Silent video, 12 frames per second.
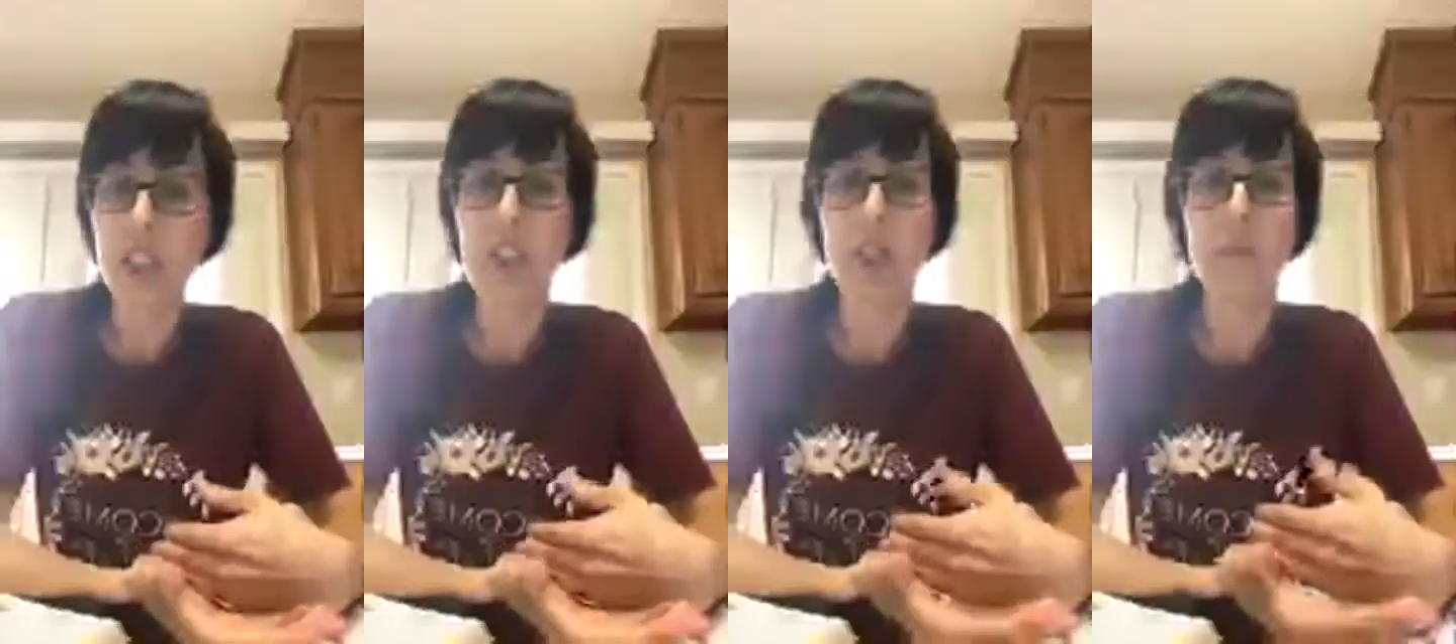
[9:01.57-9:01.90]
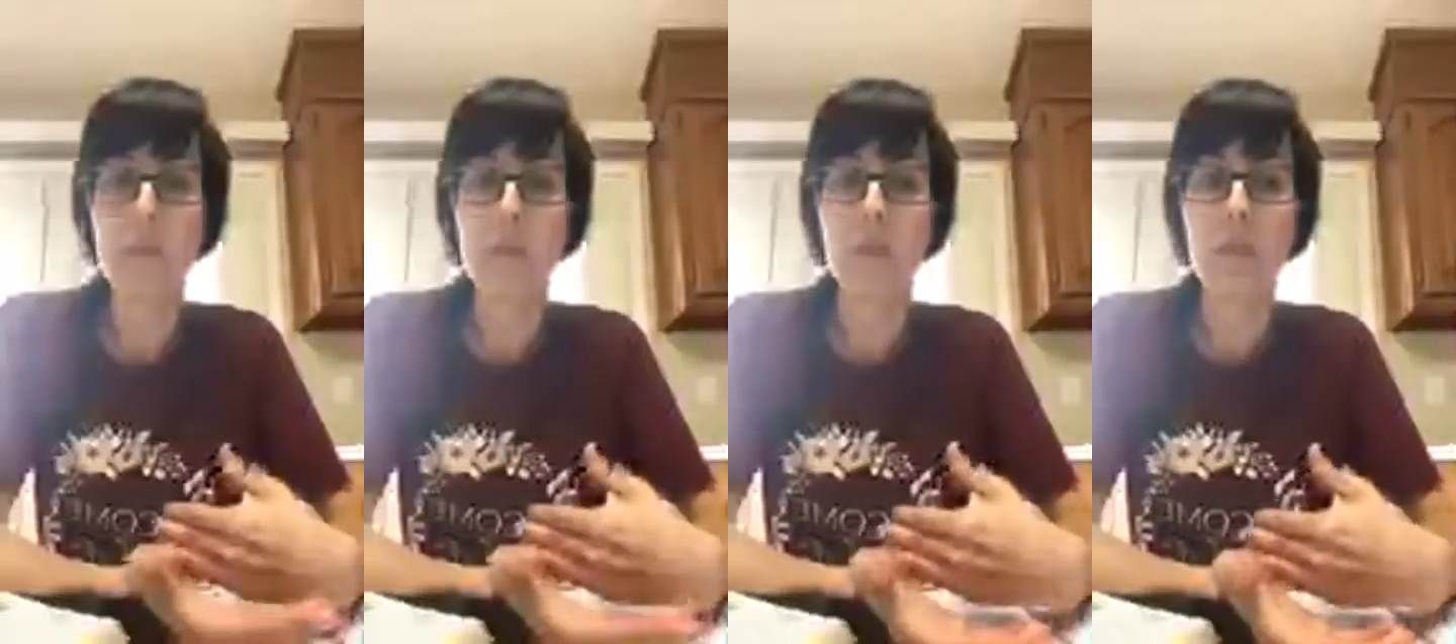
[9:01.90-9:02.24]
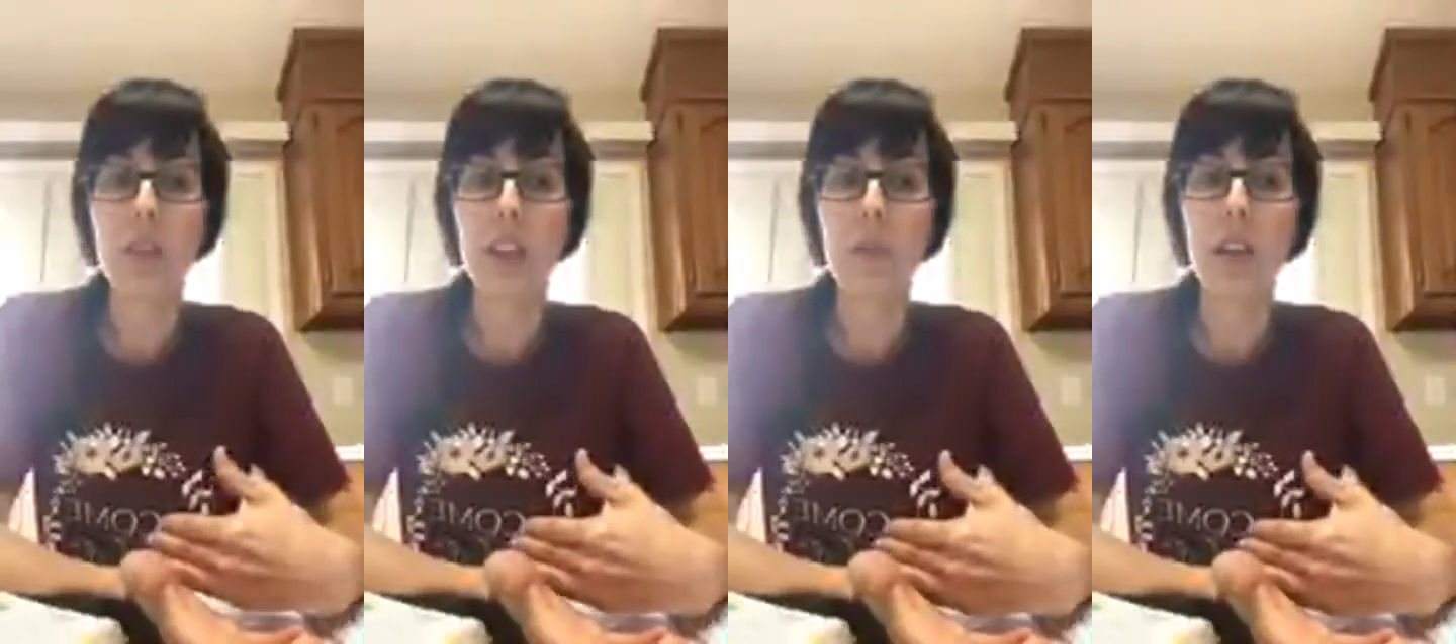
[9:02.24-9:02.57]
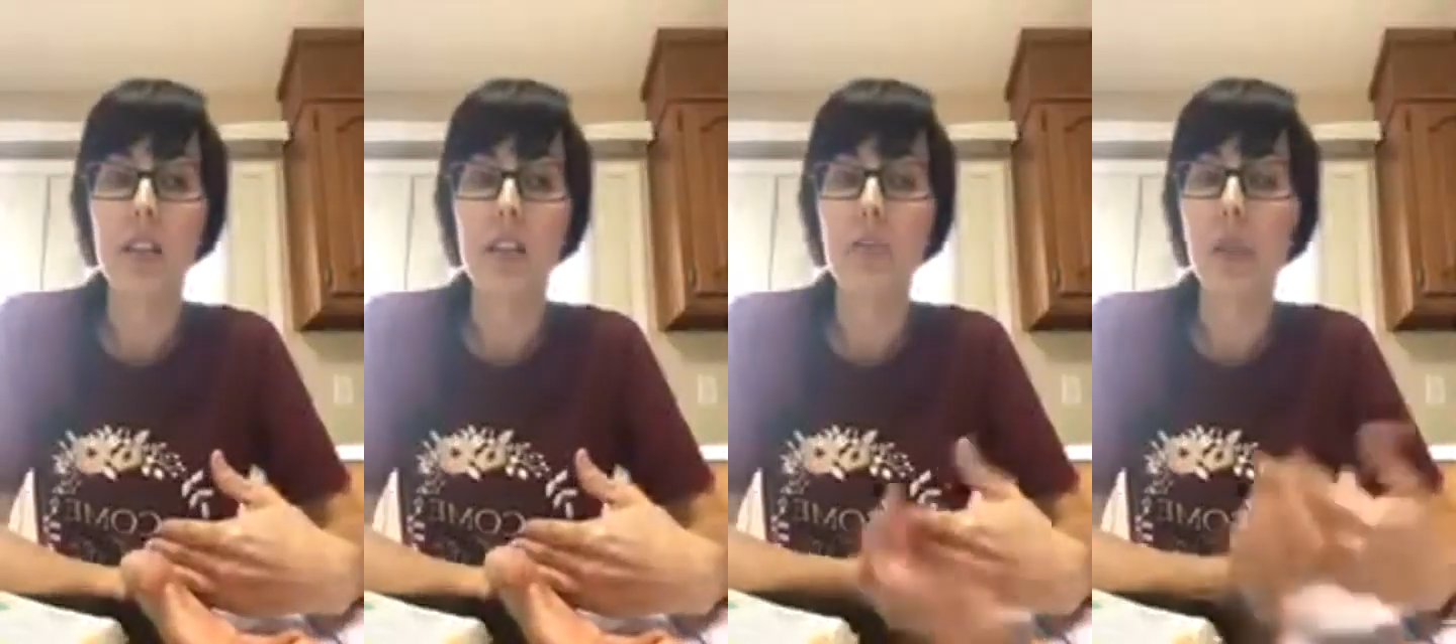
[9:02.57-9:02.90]
You can
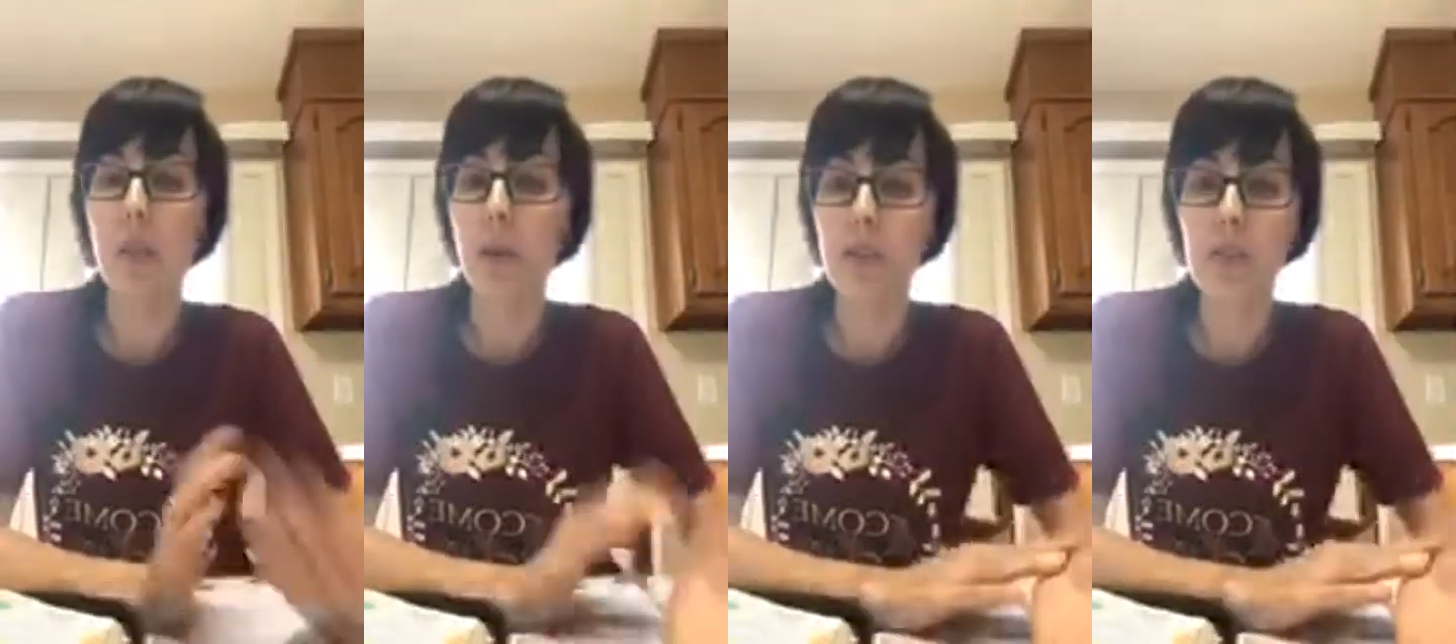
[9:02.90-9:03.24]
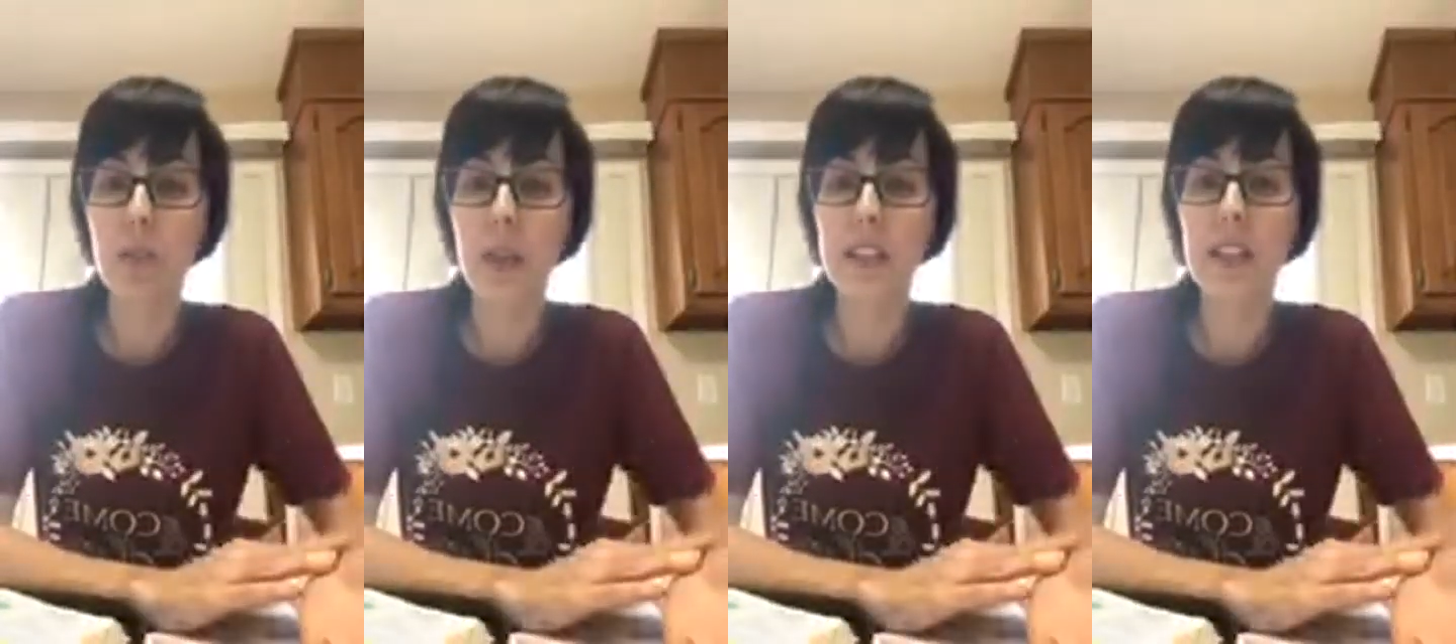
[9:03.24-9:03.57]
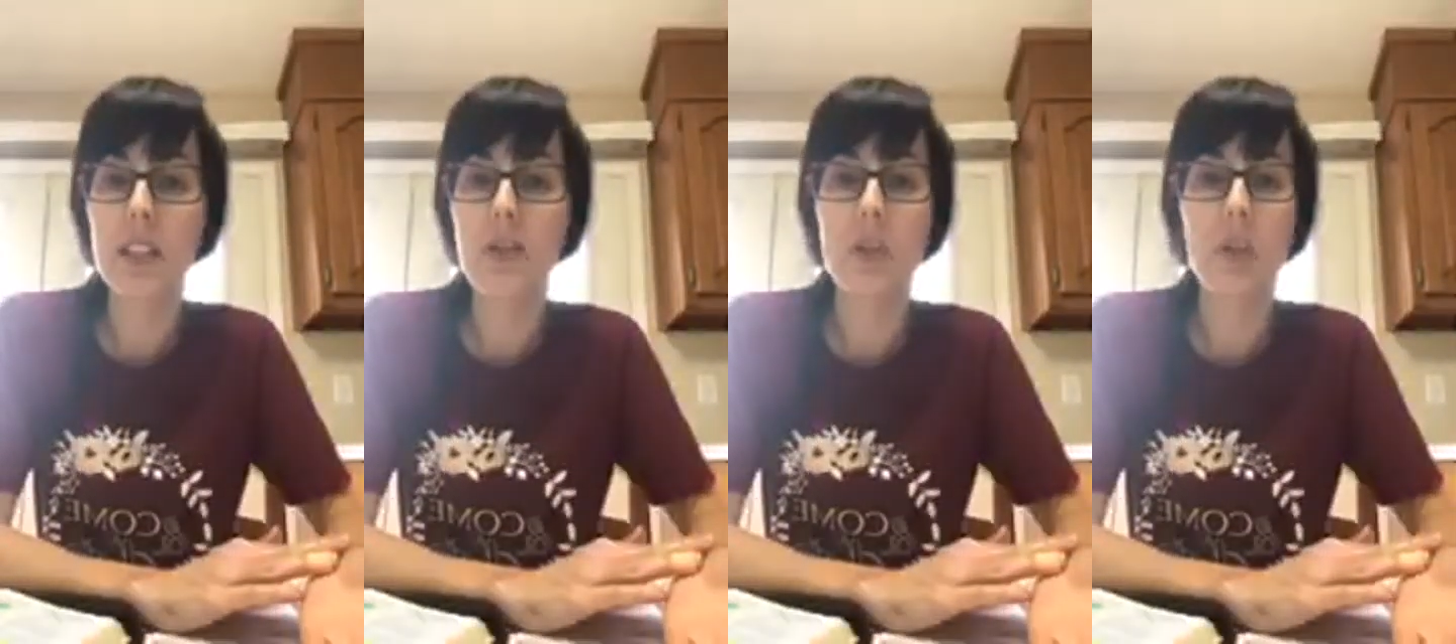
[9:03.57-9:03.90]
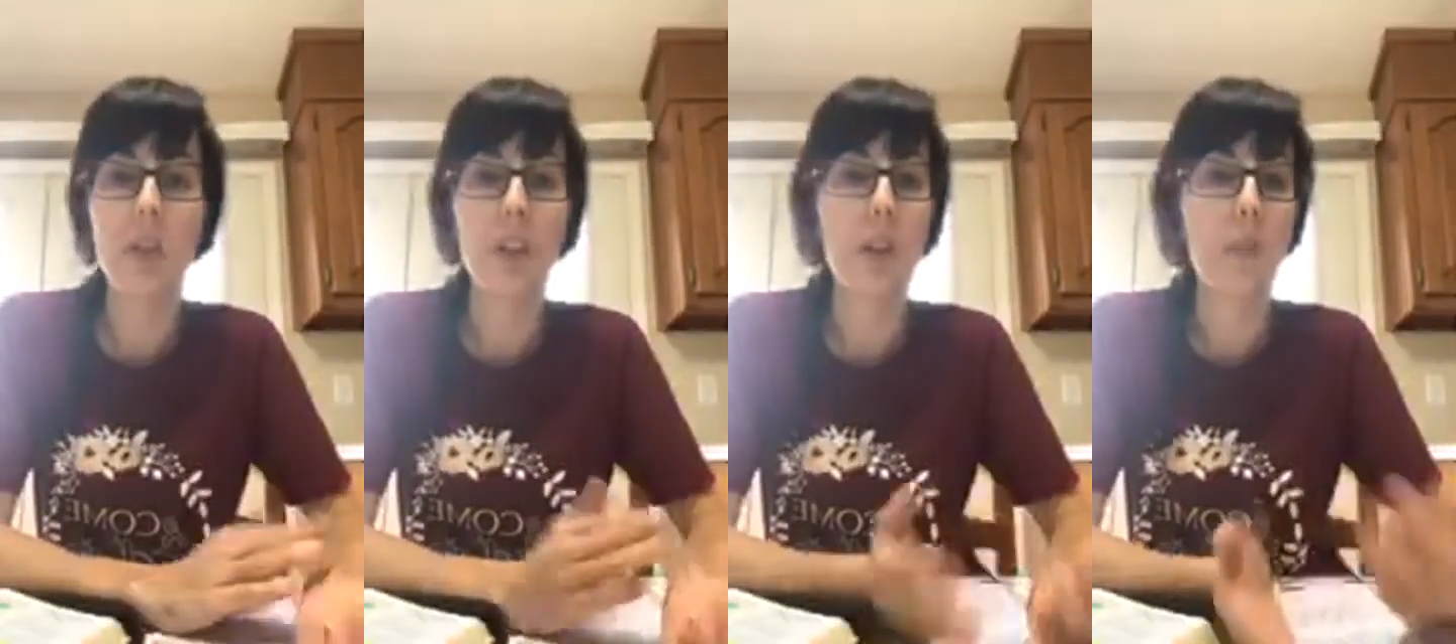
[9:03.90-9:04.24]
send me a personal message, or
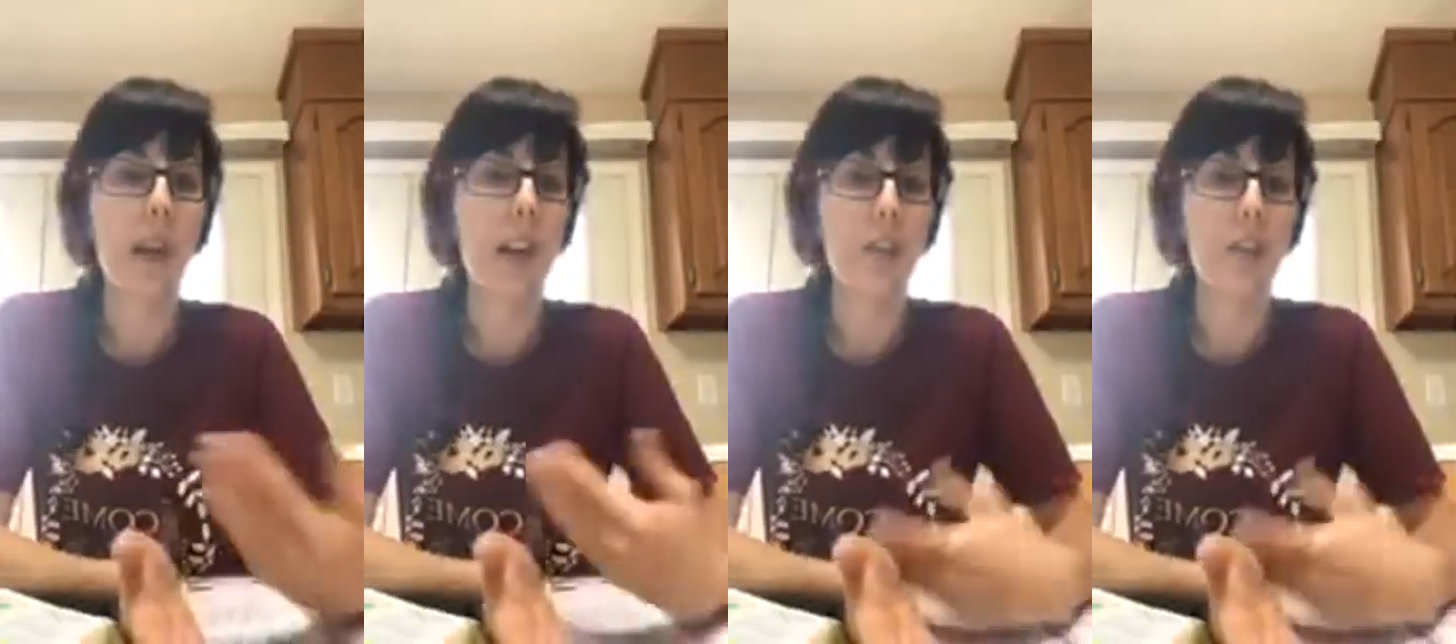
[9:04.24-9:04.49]
if you didn't mind